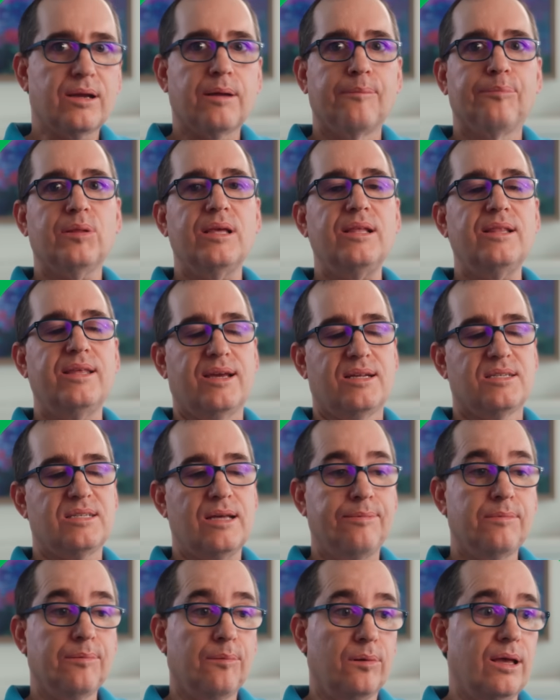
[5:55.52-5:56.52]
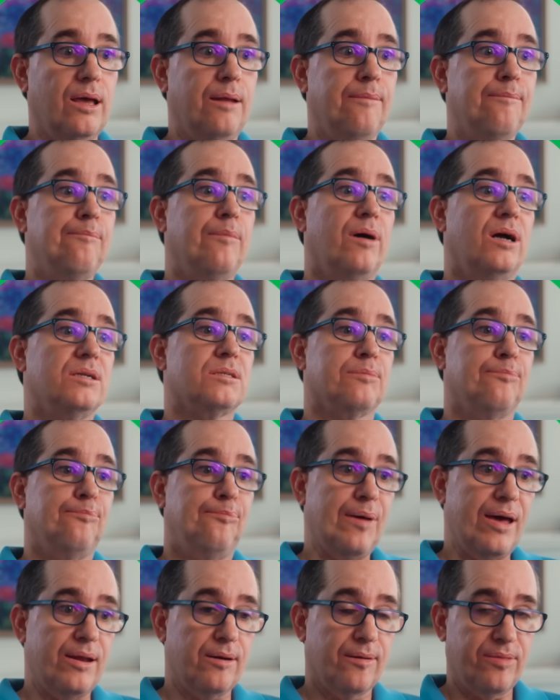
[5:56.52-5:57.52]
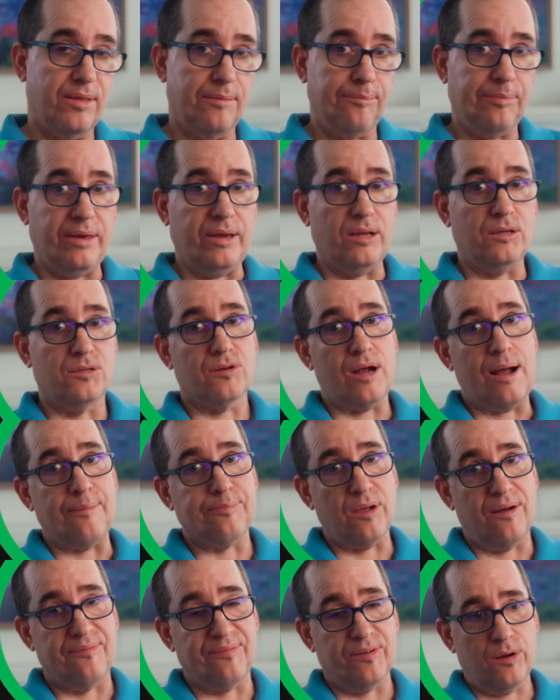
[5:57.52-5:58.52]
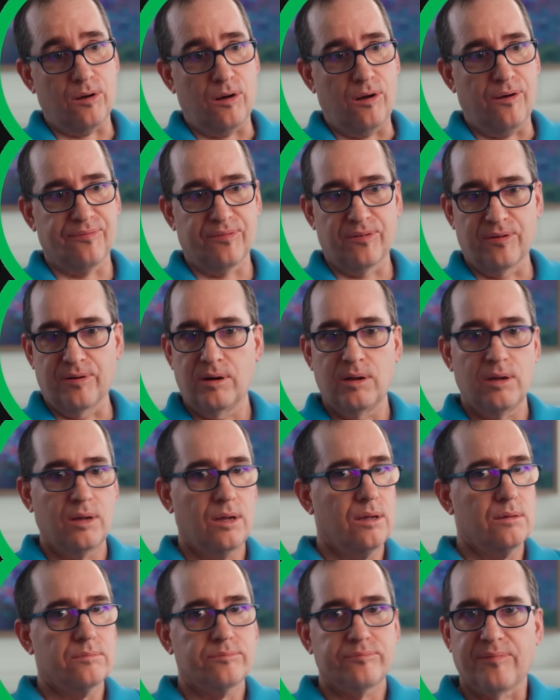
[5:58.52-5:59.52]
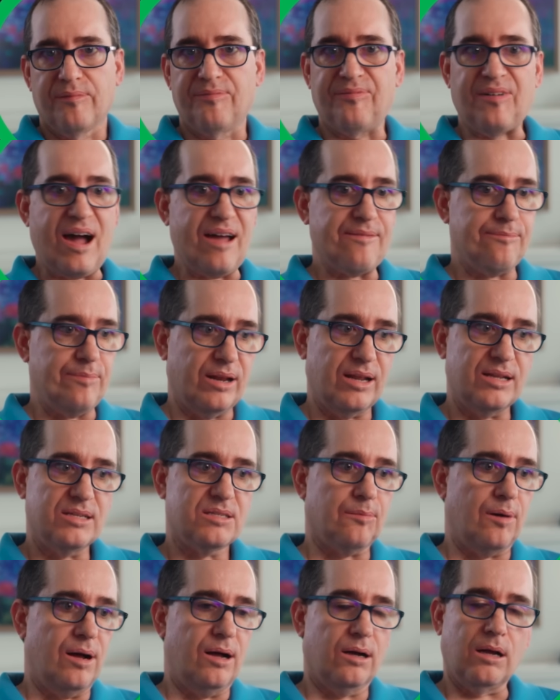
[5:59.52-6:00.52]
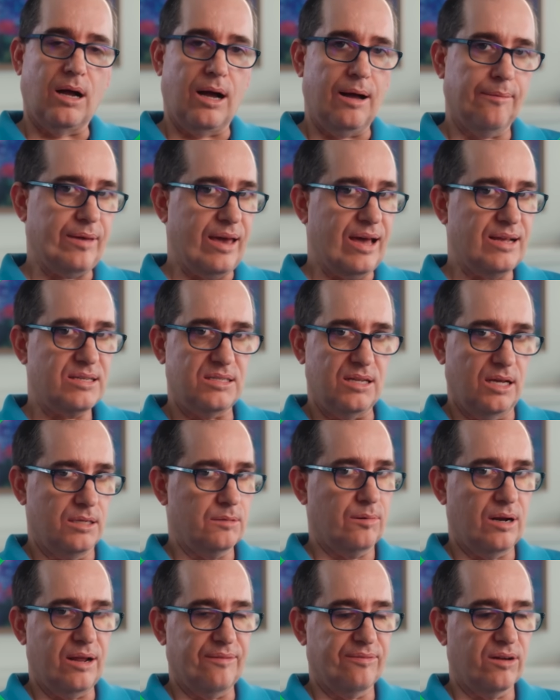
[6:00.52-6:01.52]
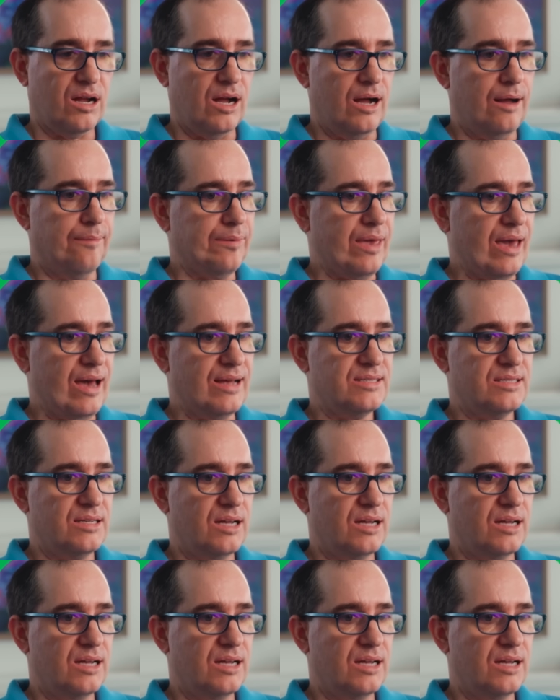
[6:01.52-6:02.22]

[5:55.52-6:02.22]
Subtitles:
completely acceptable and much better than being dropped off a call for 5 minutes while Comcast does whatever Comcast